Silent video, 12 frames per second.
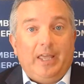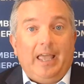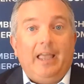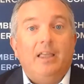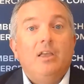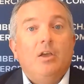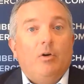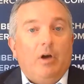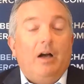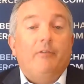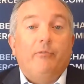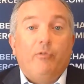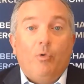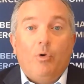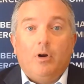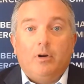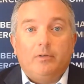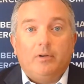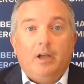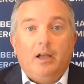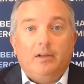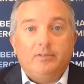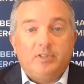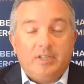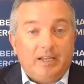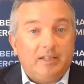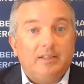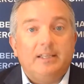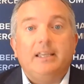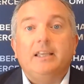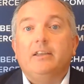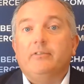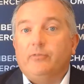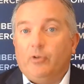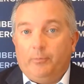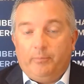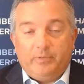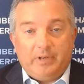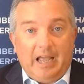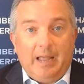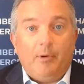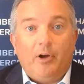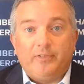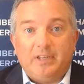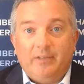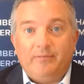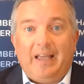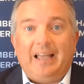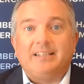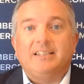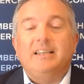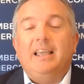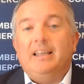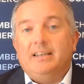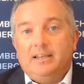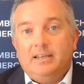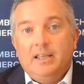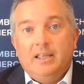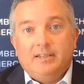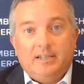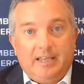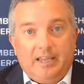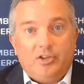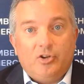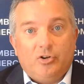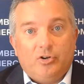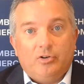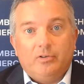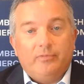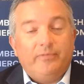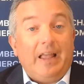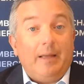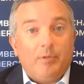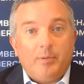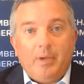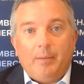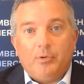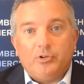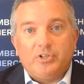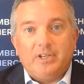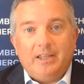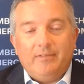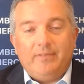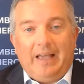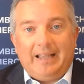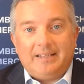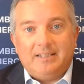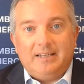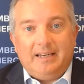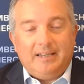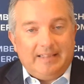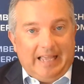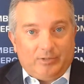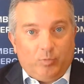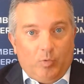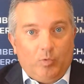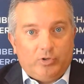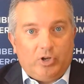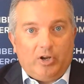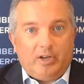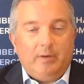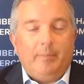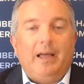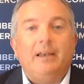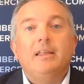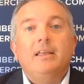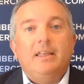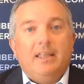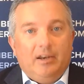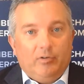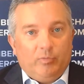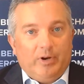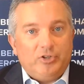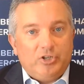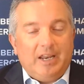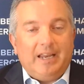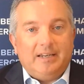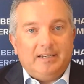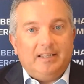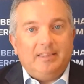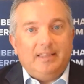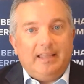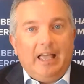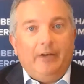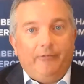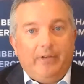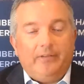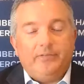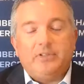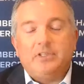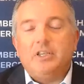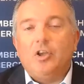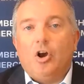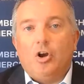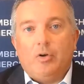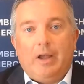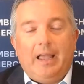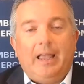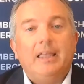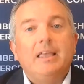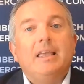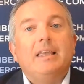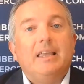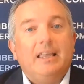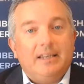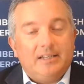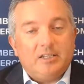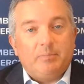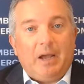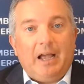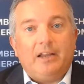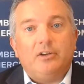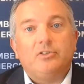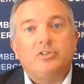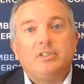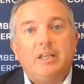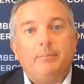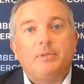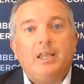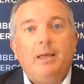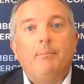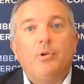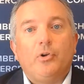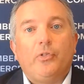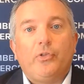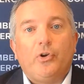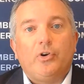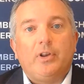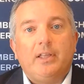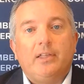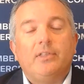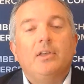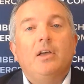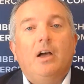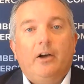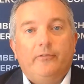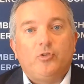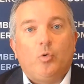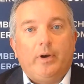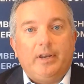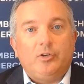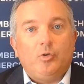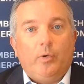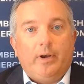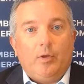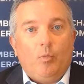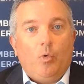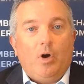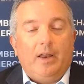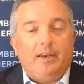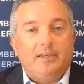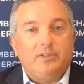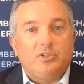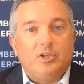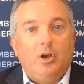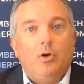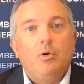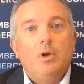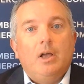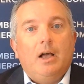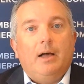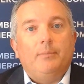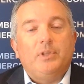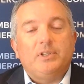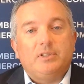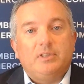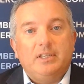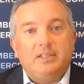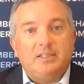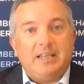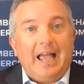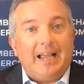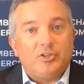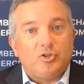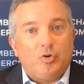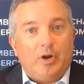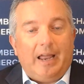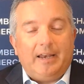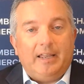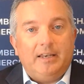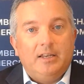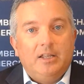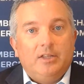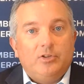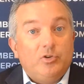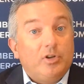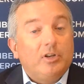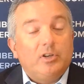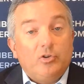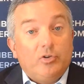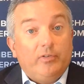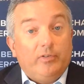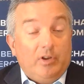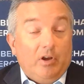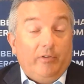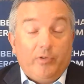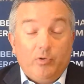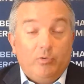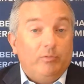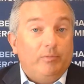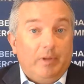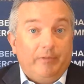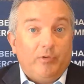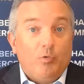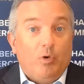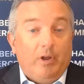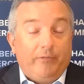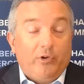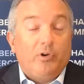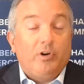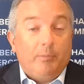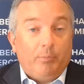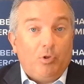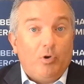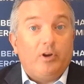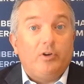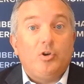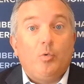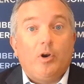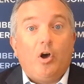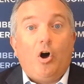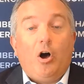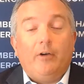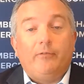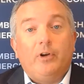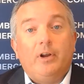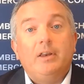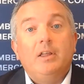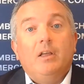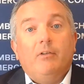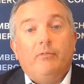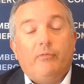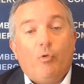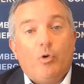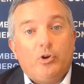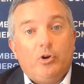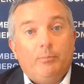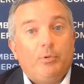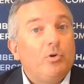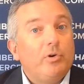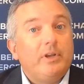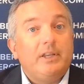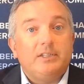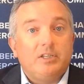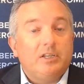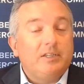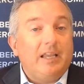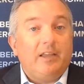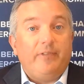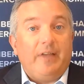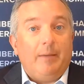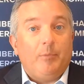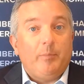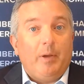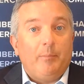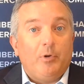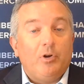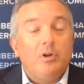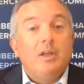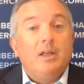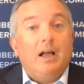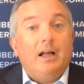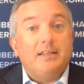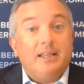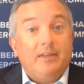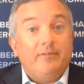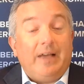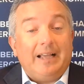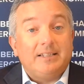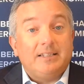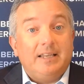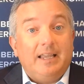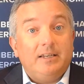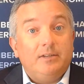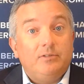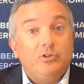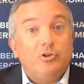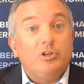day uh, for uh, sick leave, for time off to get vaccinated, to take your family members to get vaccinated, that's what we're talking about. It originated in the F F C R A. It expires September thirtieth of twenty twenty-one. And so uh, this this tax credit, you can you can you know if you if you if you're an employer and you want to offer it for your employees to take a family member Uh, to get vaccinated, you